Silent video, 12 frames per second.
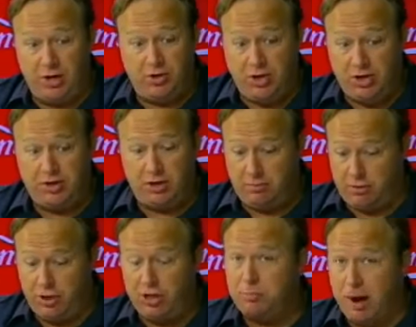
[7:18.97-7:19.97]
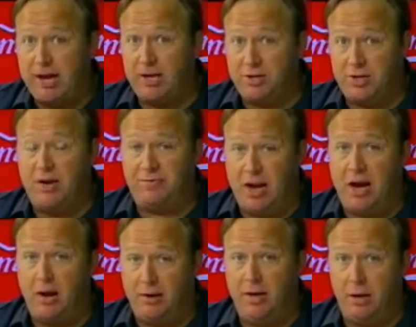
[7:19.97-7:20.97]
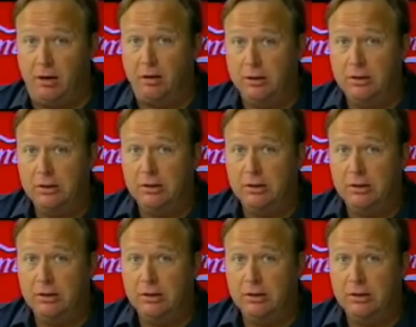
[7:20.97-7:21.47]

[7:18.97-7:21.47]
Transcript: she's she's breaking stuff down here